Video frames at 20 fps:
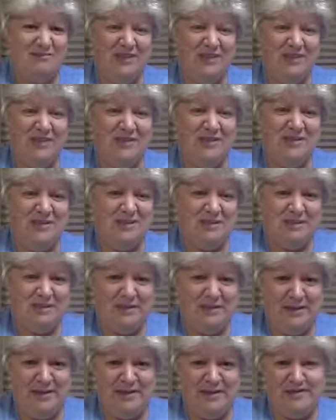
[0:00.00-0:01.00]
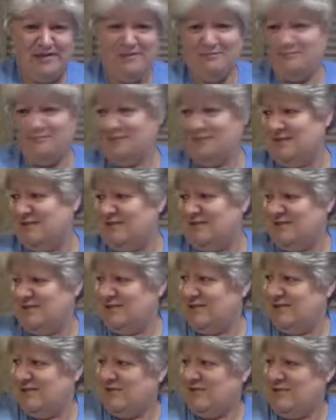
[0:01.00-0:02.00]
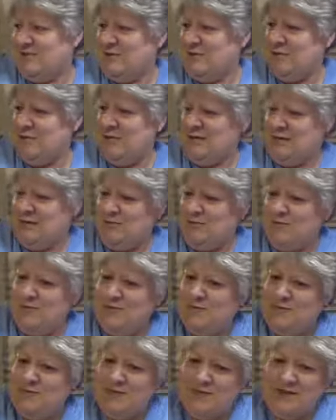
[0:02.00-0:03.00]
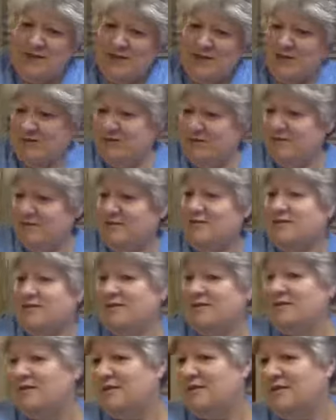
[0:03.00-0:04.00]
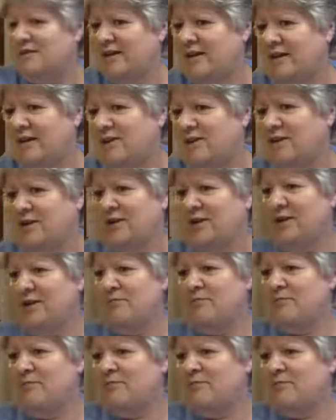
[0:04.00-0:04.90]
heavy syrup in it from the pineapple. Hang on. There you go. Go get it.